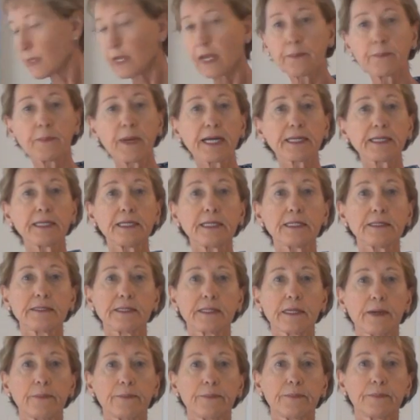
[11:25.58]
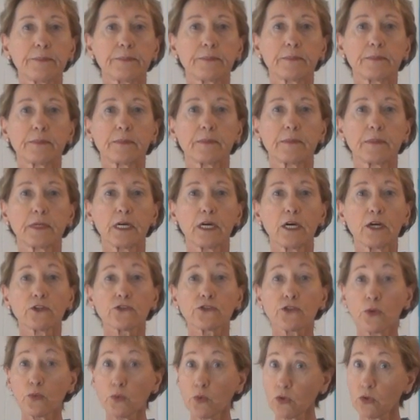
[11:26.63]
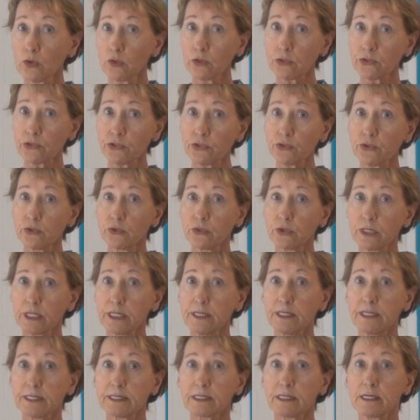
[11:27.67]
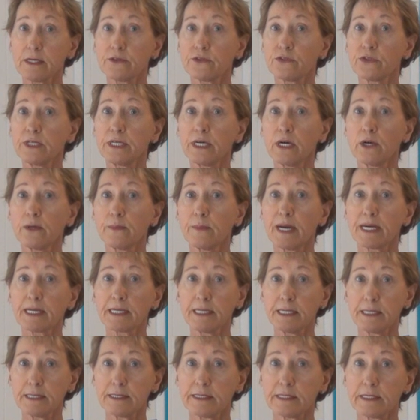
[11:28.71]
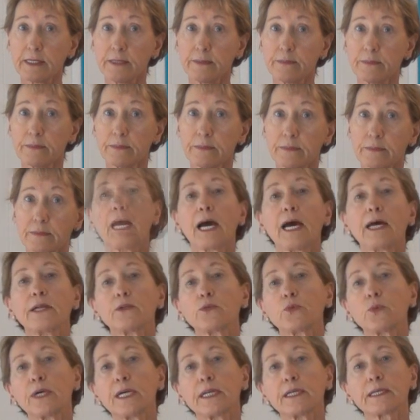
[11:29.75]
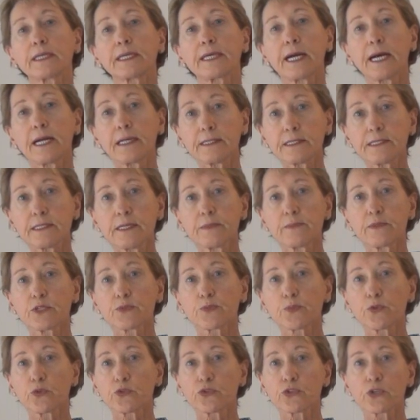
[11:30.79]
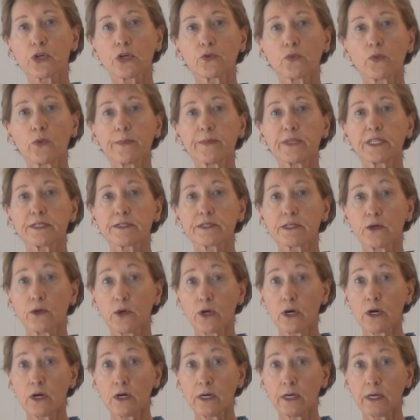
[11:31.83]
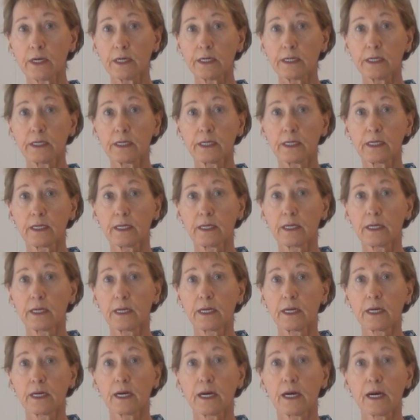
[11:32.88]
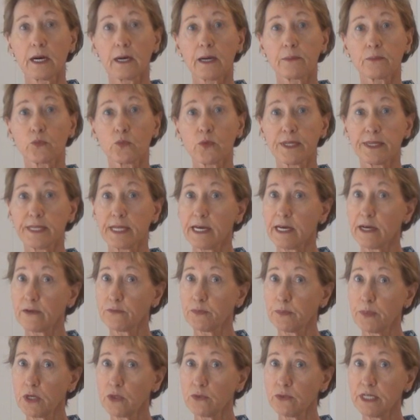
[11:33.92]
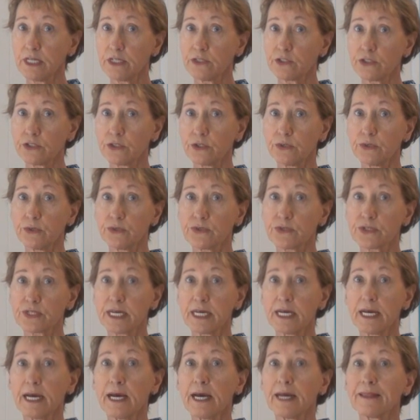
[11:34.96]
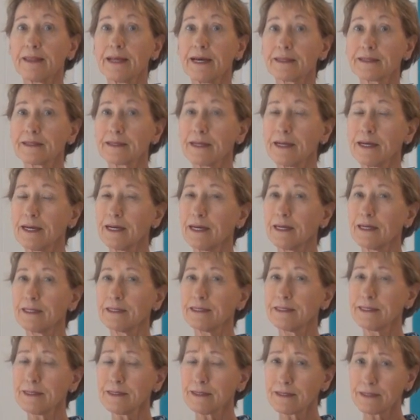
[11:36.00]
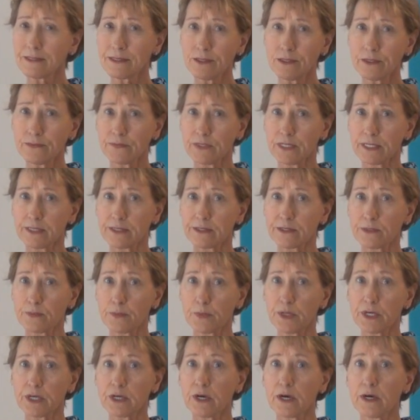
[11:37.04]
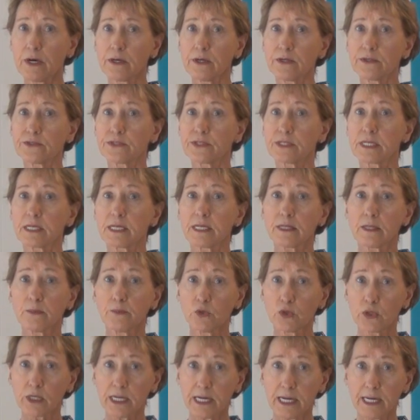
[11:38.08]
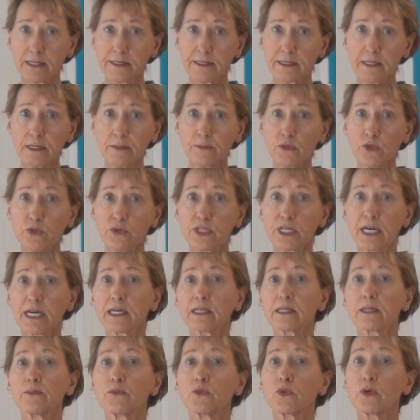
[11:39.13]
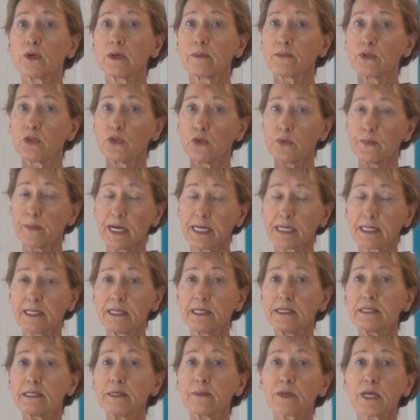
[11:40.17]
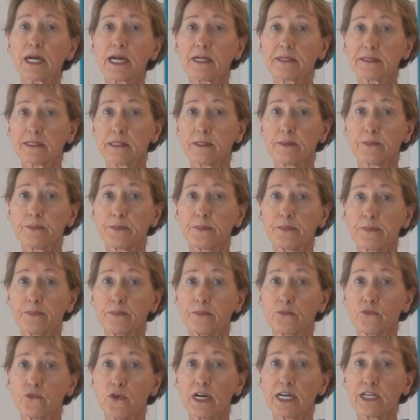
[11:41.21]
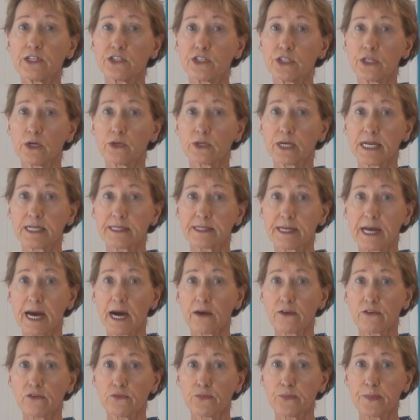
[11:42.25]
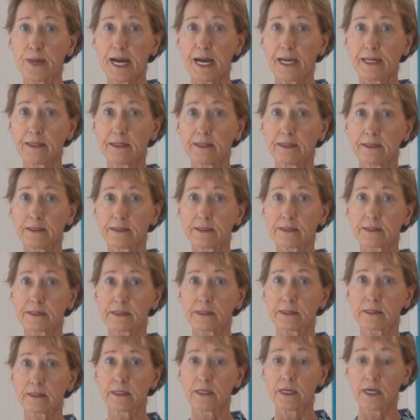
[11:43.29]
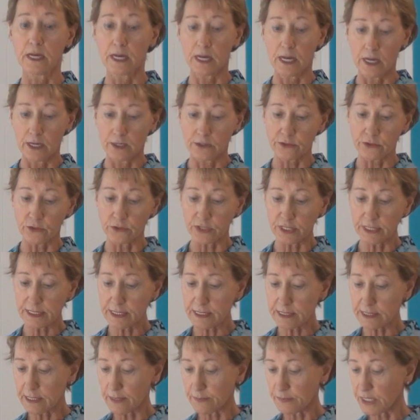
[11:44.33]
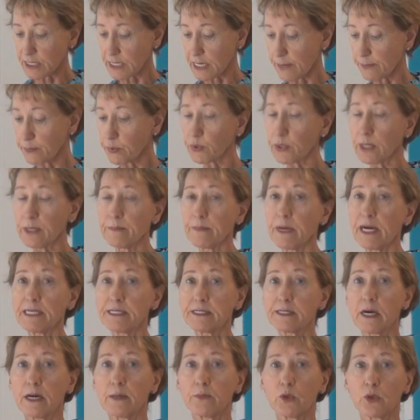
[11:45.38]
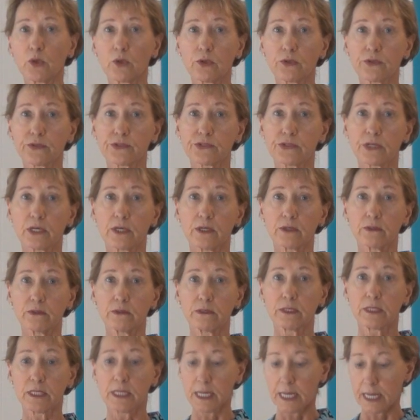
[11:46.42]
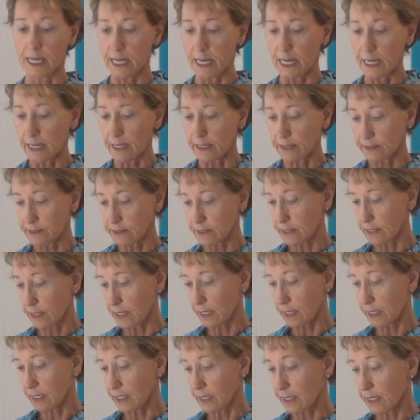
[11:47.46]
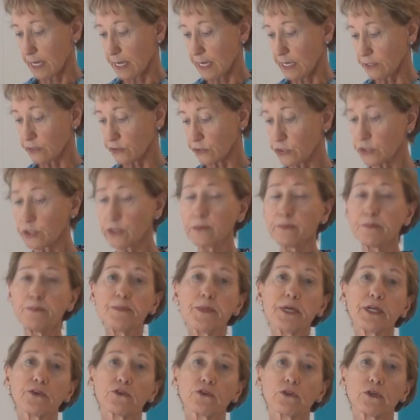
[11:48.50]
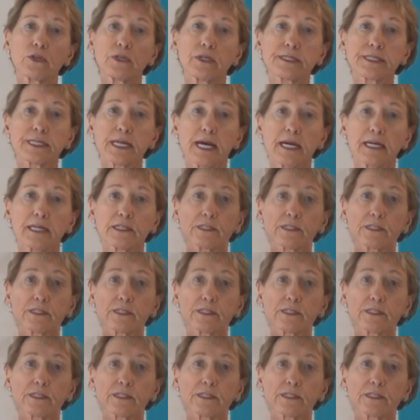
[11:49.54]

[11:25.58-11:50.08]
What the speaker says: Magnesium. So we're all short in this country on magnesium. And when calcium is pushed on women so hard, when they have bone issues, that's a disservice, because the more calcium you take, the more your magnesium-calcium ratio gets out of balance. So this is something I put in my tub also. It's ancient minerals and it's